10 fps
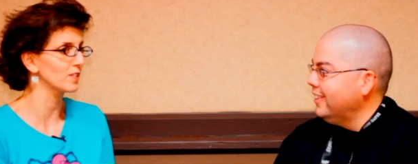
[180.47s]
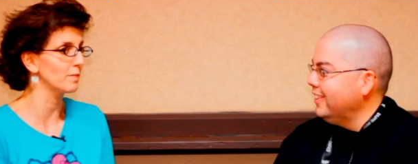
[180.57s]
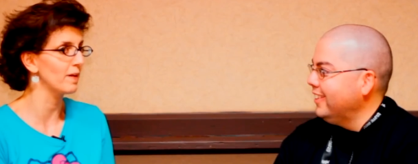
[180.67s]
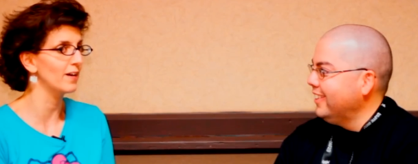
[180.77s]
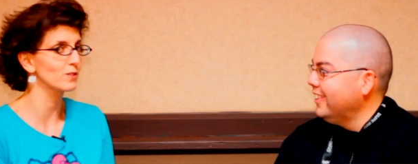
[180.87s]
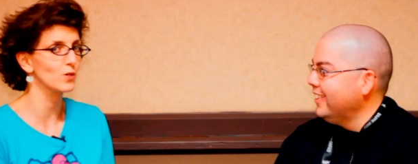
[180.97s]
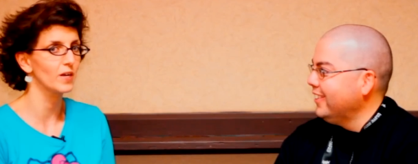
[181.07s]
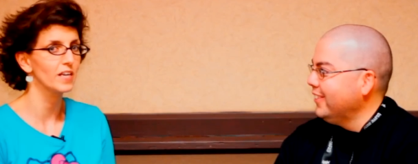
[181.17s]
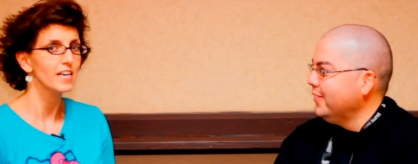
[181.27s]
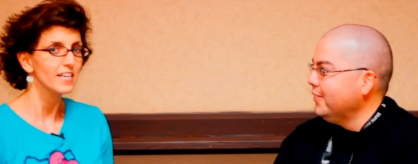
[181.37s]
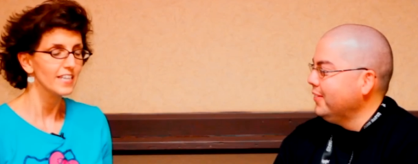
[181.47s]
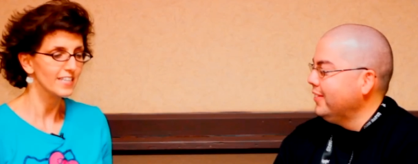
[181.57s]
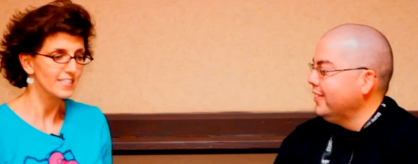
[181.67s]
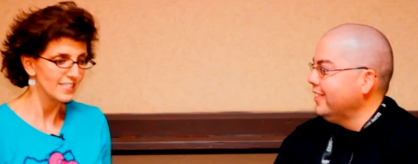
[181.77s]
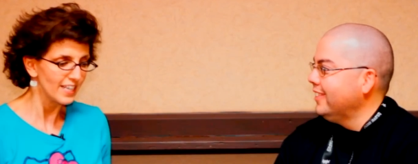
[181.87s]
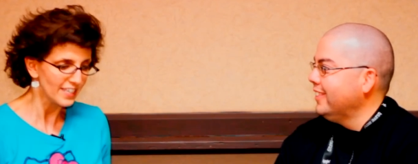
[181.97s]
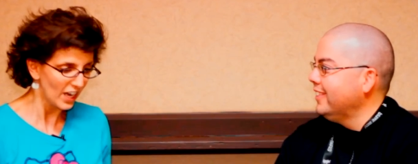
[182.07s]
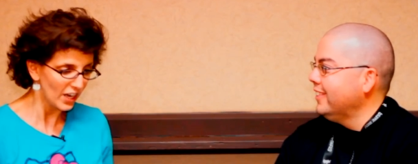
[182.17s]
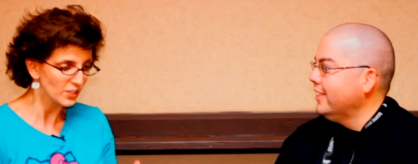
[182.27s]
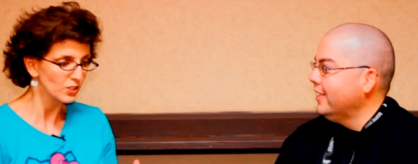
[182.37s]
Speaker 1: somehow, so I, it's an
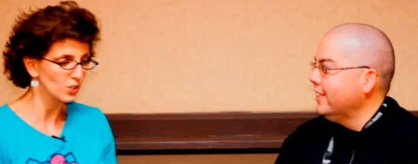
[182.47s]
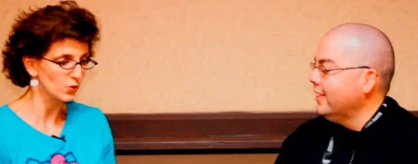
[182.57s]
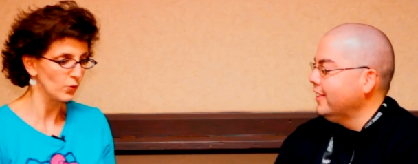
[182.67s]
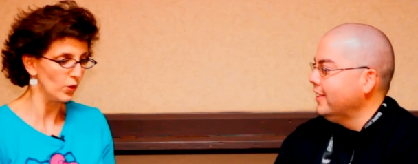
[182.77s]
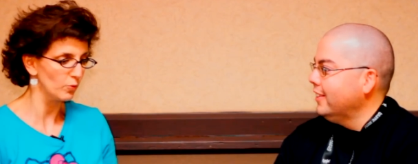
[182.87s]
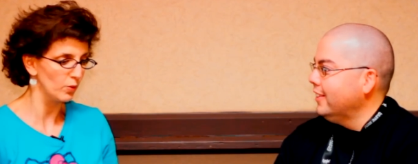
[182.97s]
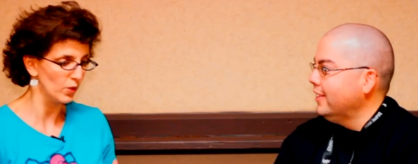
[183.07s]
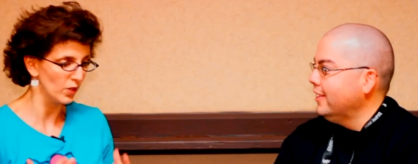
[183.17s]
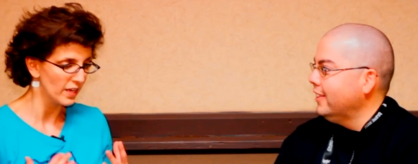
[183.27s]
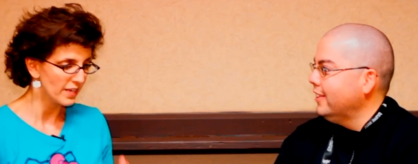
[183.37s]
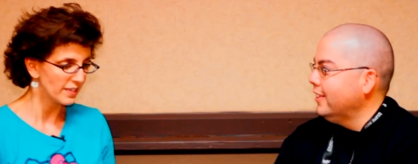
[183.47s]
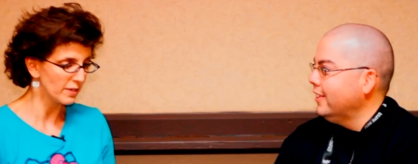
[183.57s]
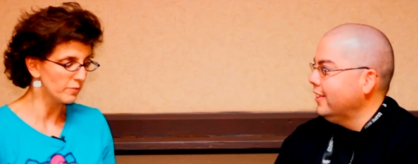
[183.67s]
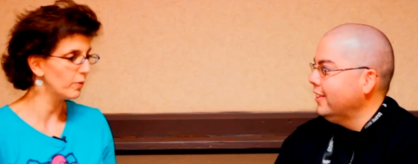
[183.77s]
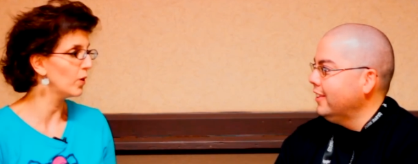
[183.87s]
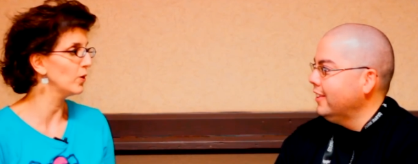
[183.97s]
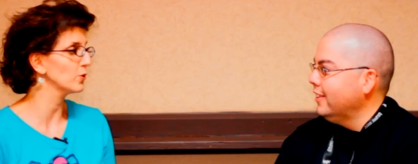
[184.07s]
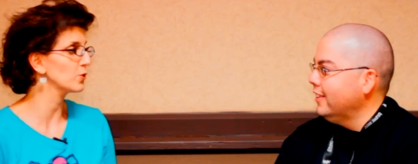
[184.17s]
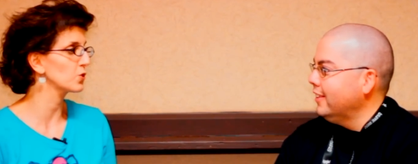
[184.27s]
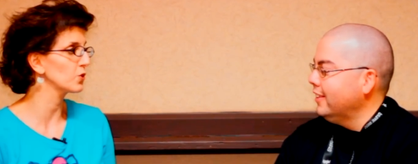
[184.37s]
uncontrollable
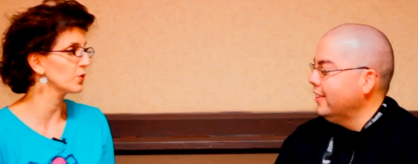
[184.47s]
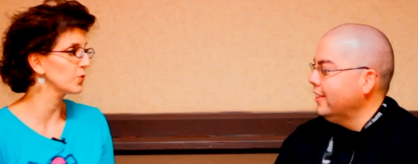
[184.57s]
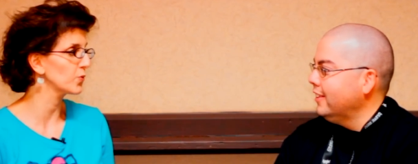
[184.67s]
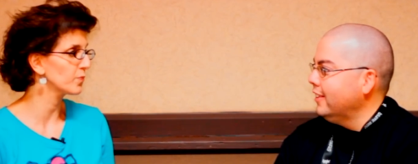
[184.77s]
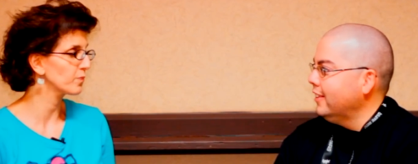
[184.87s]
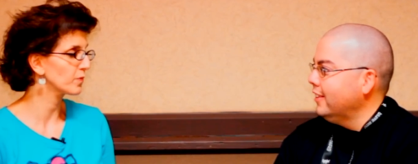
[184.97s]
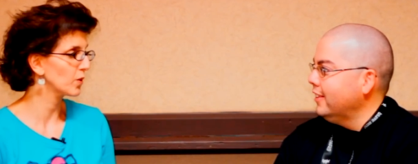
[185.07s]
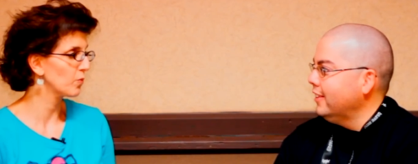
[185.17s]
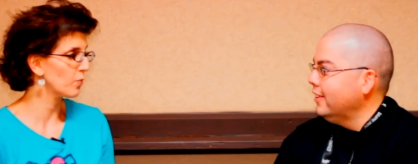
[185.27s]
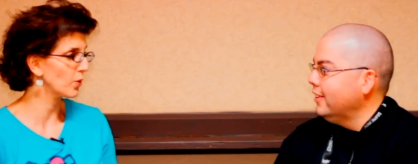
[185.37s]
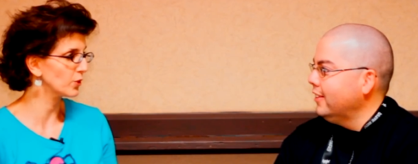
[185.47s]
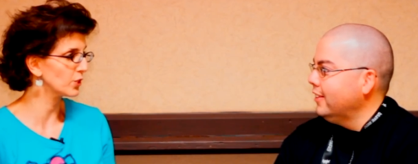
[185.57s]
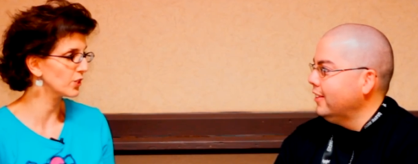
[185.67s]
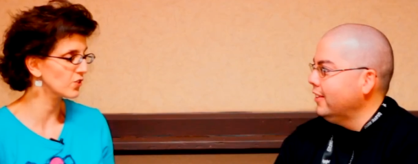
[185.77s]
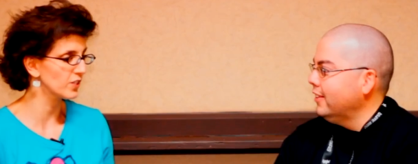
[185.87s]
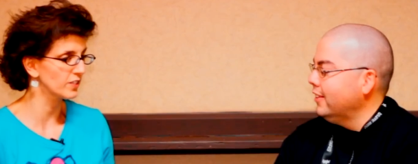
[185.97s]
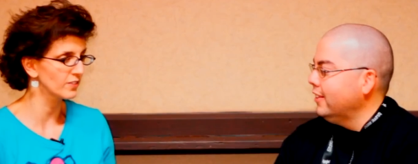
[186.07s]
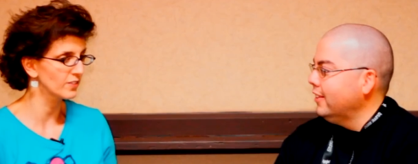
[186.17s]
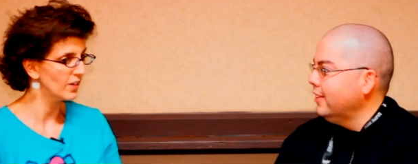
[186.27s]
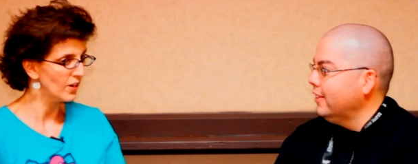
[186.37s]
impulse to purchase and
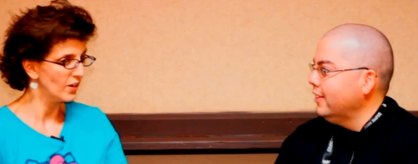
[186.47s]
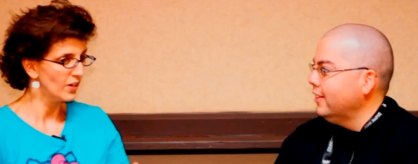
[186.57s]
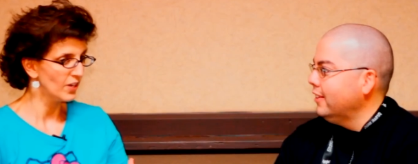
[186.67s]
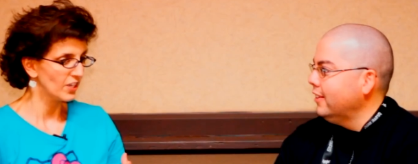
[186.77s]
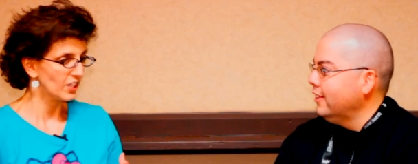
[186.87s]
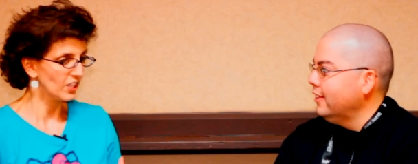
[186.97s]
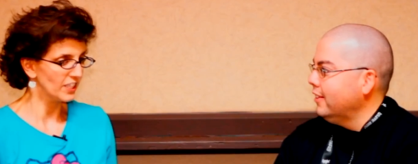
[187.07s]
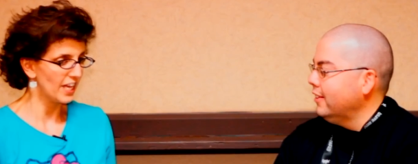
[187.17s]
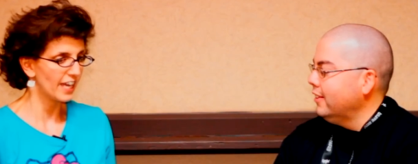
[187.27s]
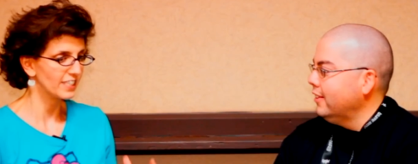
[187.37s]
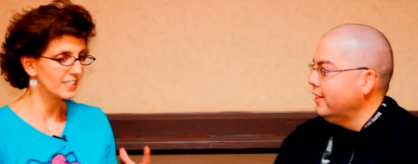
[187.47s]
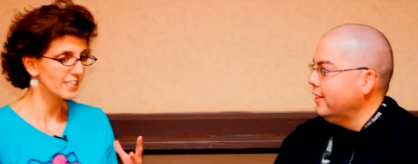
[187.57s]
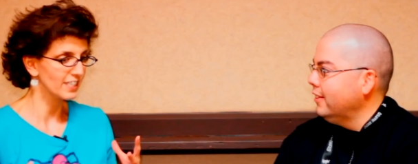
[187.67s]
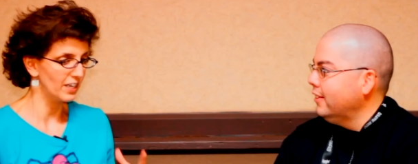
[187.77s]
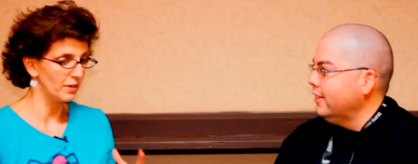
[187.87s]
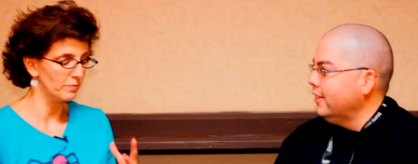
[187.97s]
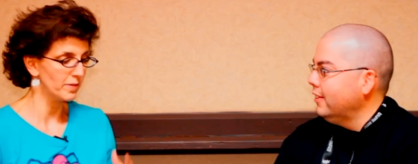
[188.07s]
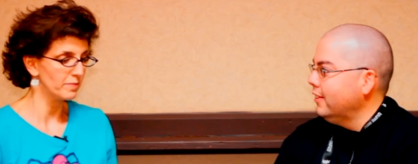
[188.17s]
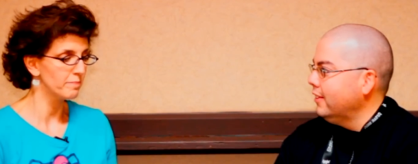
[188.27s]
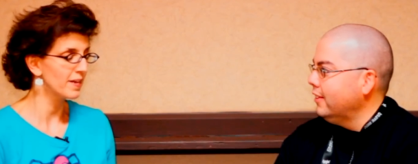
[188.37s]
collect um,
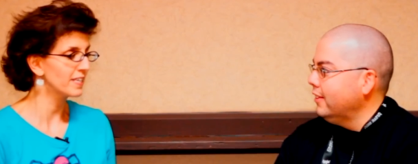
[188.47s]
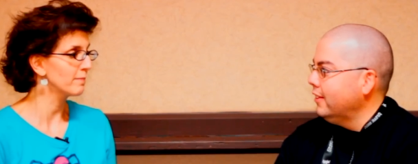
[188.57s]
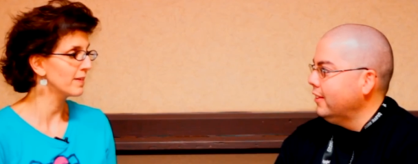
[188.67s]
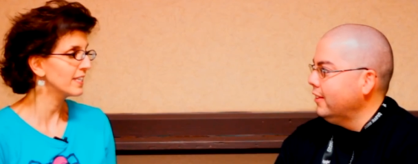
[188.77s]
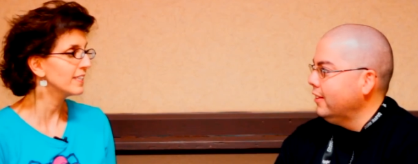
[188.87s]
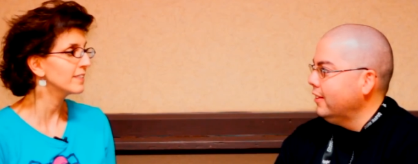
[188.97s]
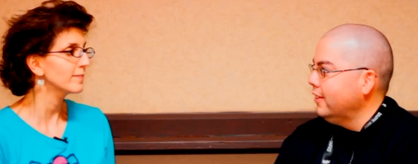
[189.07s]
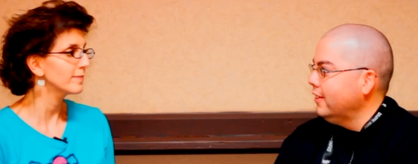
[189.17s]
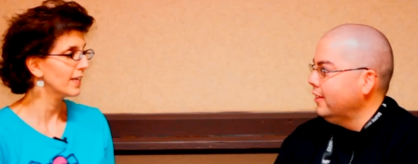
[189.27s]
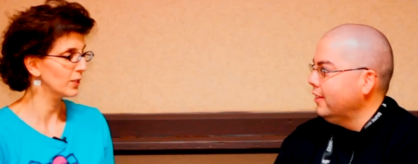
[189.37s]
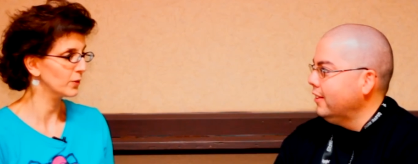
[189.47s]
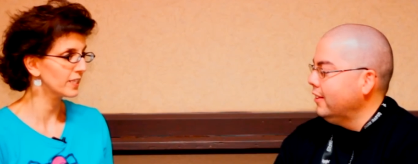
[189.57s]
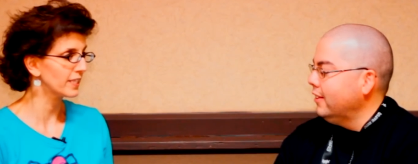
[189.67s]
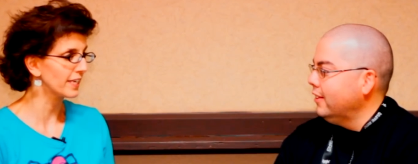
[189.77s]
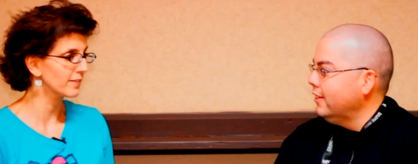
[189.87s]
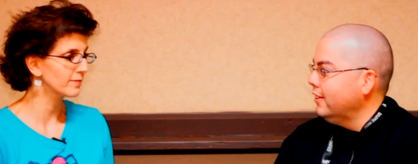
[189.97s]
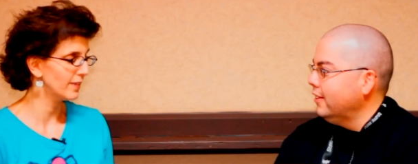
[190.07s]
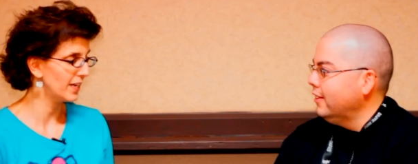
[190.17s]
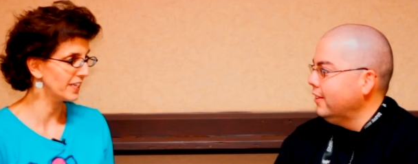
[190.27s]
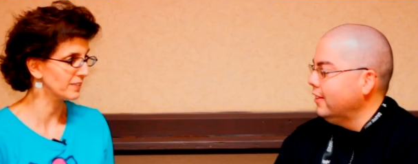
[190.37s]
many, many Hello Kitty
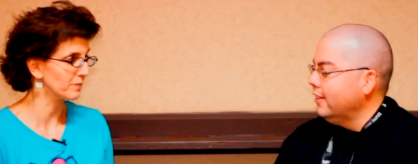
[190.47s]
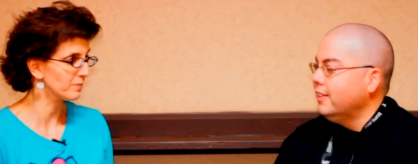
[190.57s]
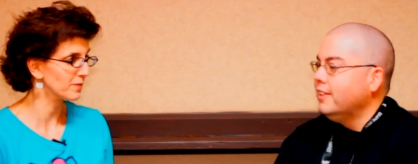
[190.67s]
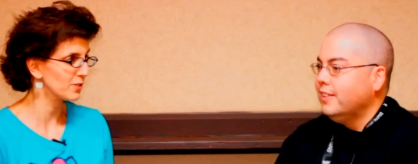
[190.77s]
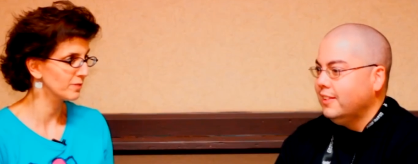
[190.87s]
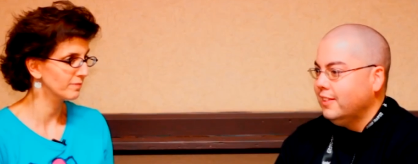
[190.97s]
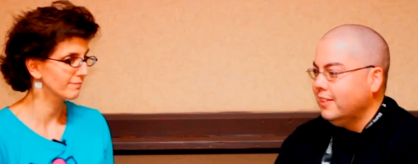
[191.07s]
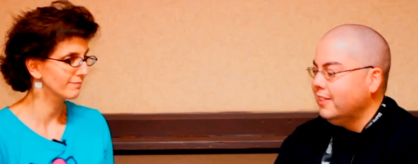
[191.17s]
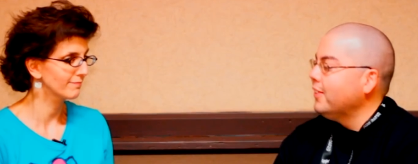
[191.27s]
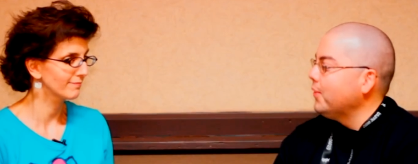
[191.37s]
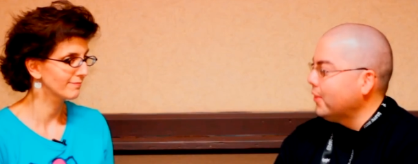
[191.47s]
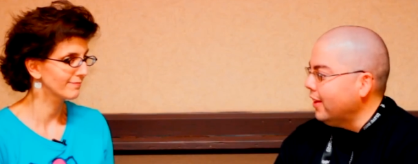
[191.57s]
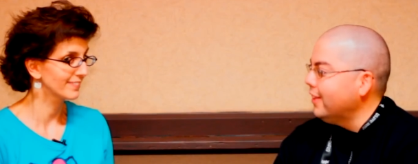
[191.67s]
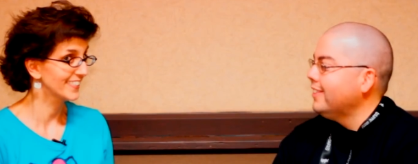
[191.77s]
items. Okay.